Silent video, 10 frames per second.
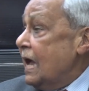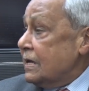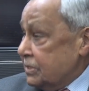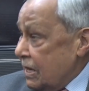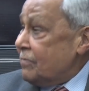
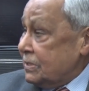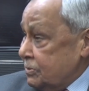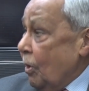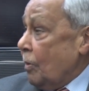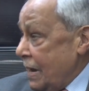service
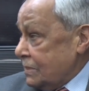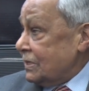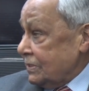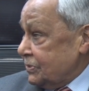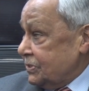law
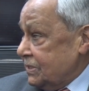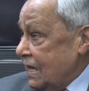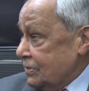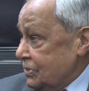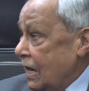matters
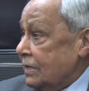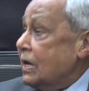as such.